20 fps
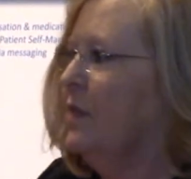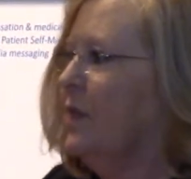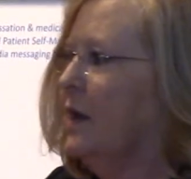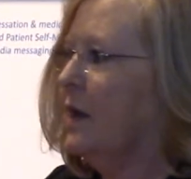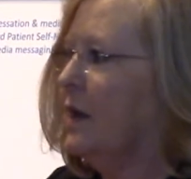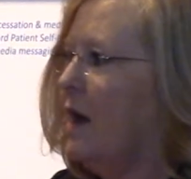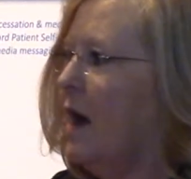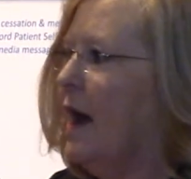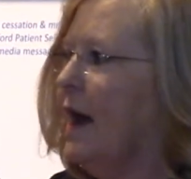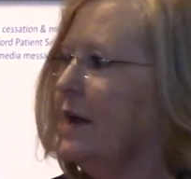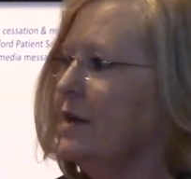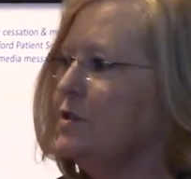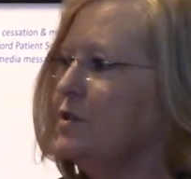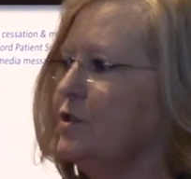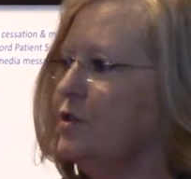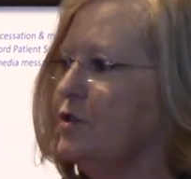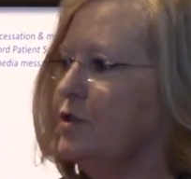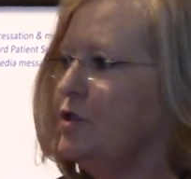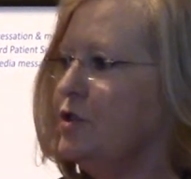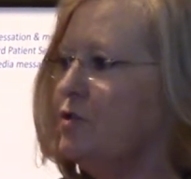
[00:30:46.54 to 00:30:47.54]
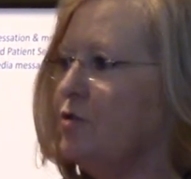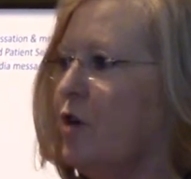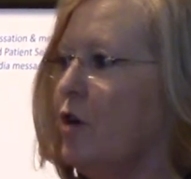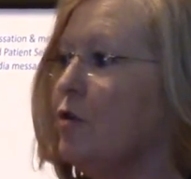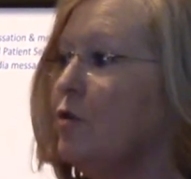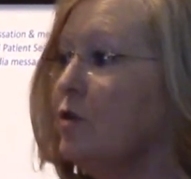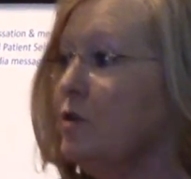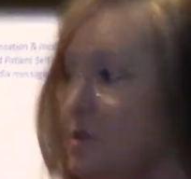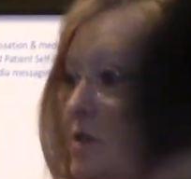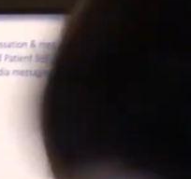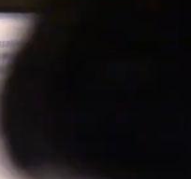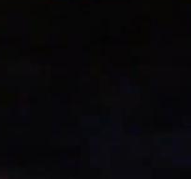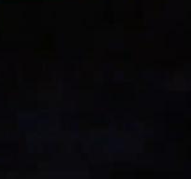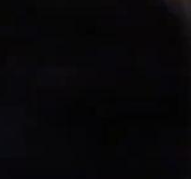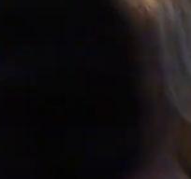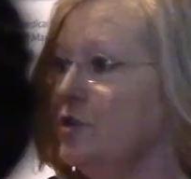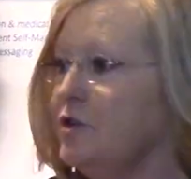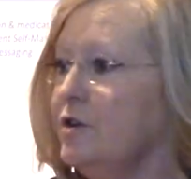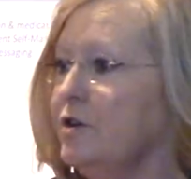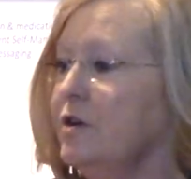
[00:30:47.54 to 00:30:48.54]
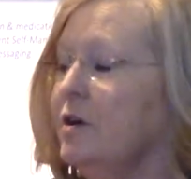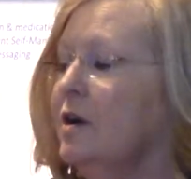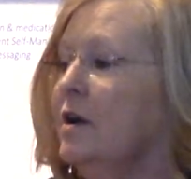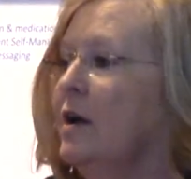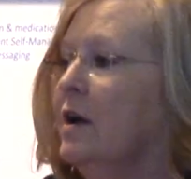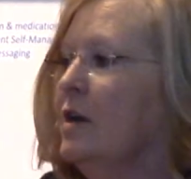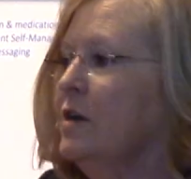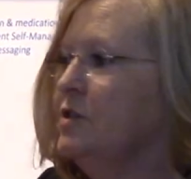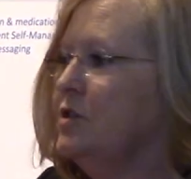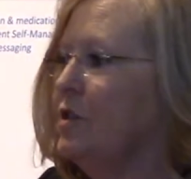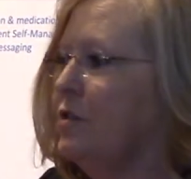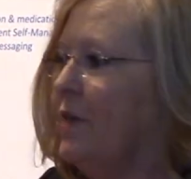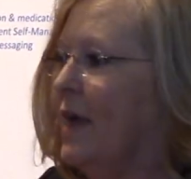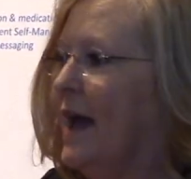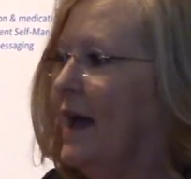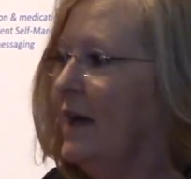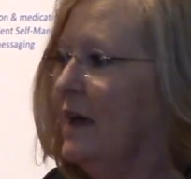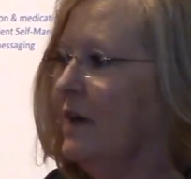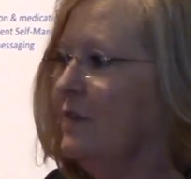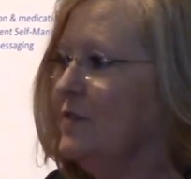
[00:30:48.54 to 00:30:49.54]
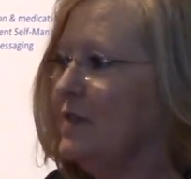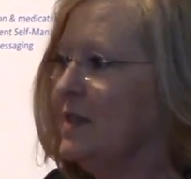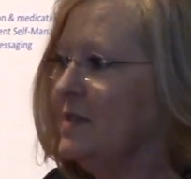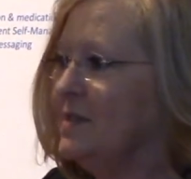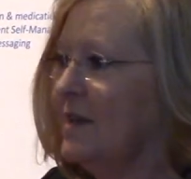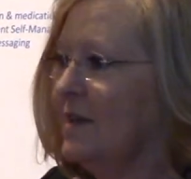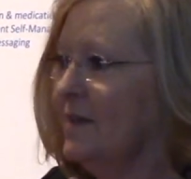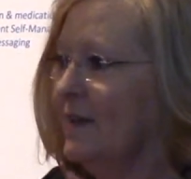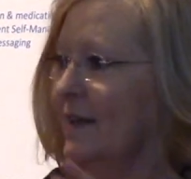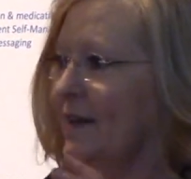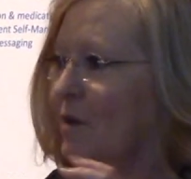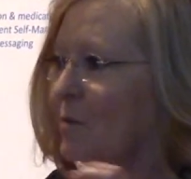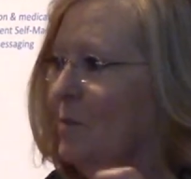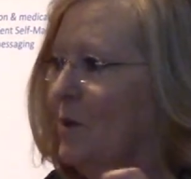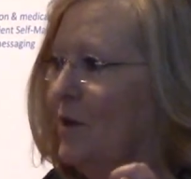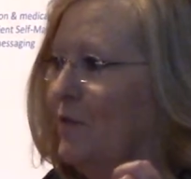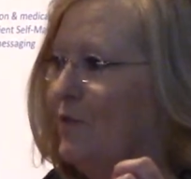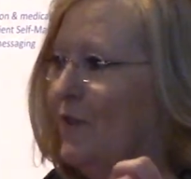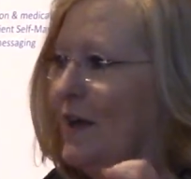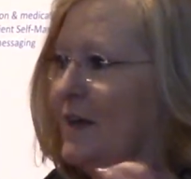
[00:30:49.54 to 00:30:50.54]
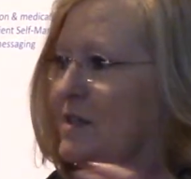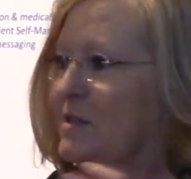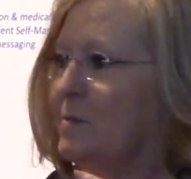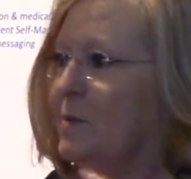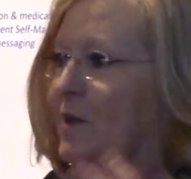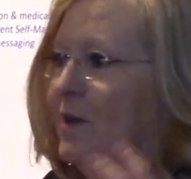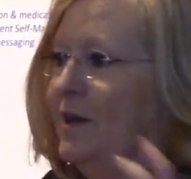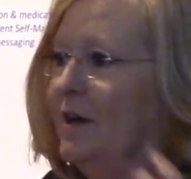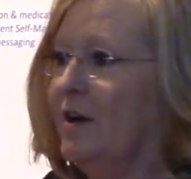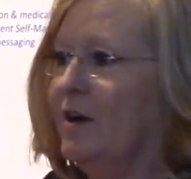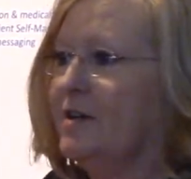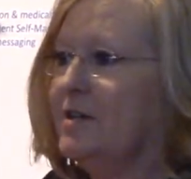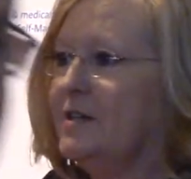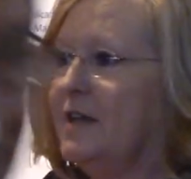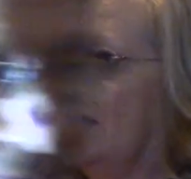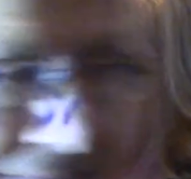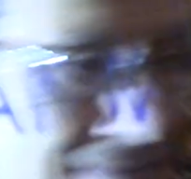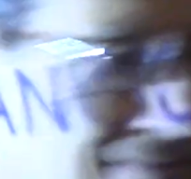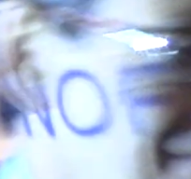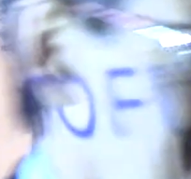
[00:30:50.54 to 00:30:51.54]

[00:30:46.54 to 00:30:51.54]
Kaiser stroke doctor. So that gives us a little bit of flexibility in our schedule.